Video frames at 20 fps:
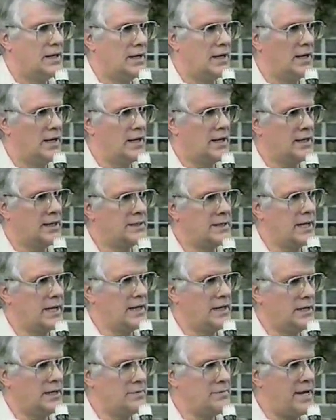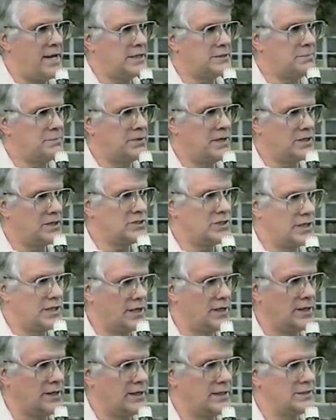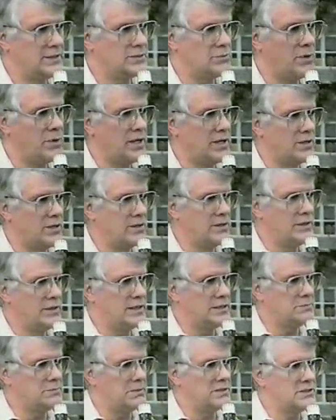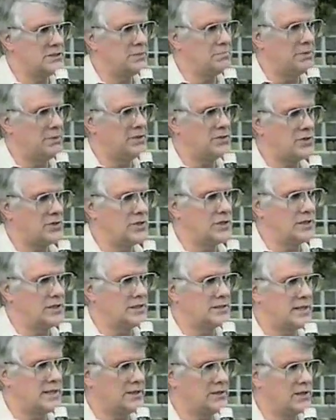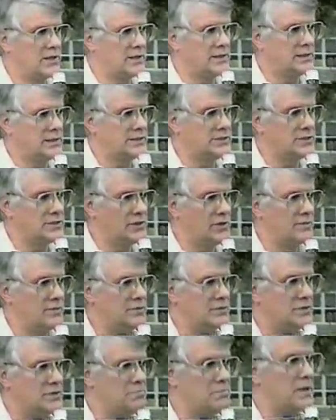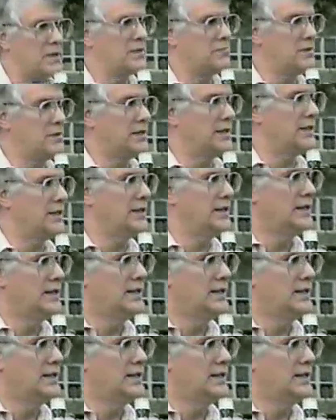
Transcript: uh, and take it into mass production areas. We can do this by simply turning the technology over to many, many